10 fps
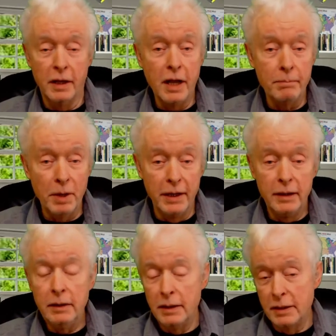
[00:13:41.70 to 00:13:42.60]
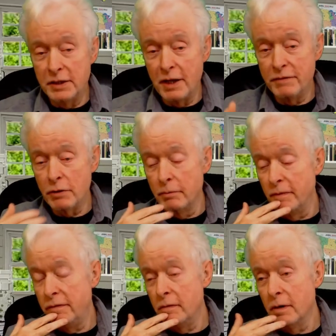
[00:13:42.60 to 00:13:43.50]
the coupling, as I've
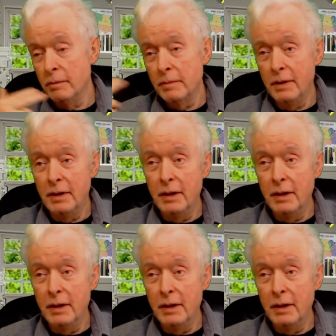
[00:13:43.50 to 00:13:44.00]
shown before,